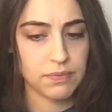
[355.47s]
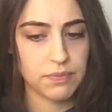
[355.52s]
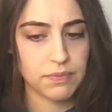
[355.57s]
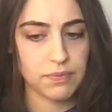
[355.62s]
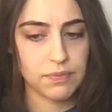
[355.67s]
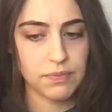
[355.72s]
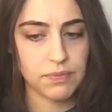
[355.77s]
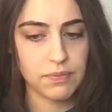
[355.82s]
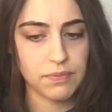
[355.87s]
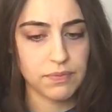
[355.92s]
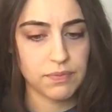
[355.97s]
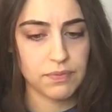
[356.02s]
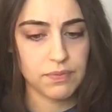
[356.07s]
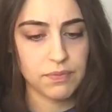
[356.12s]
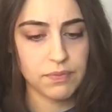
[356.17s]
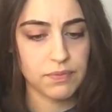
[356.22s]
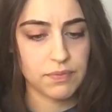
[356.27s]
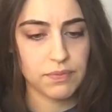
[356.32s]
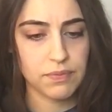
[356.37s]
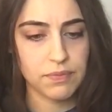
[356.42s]

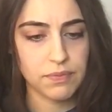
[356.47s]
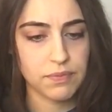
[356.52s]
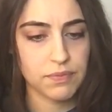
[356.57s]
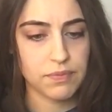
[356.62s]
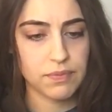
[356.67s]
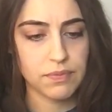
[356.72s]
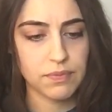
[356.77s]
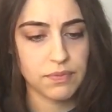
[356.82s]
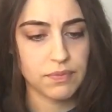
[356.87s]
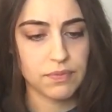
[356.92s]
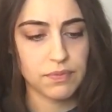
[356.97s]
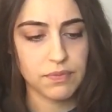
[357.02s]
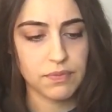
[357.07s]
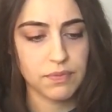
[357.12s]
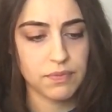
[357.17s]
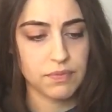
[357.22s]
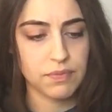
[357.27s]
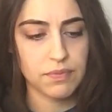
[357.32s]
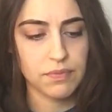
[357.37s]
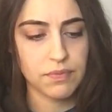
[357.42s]

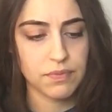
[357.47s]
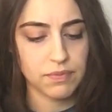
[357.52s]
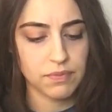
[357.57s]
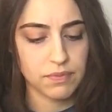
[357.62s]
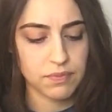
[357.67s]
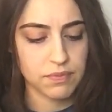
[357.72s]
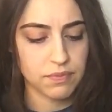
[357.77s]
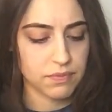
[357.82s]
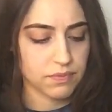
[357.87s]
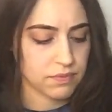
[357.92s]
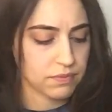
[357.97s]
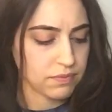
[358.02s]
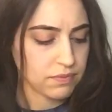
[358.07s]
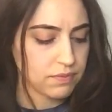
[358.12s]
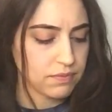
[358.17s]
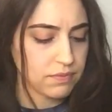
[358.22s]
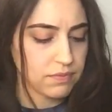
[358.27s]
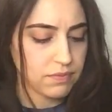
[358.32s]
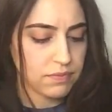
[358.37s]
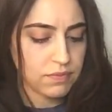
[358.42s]

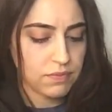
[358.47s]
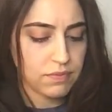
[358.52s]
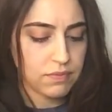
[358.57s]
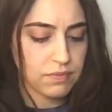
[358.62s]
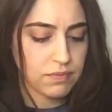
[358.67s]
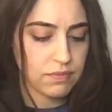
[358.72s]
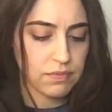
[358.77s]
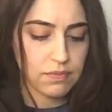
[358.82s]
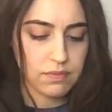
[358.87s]
(no one is talking)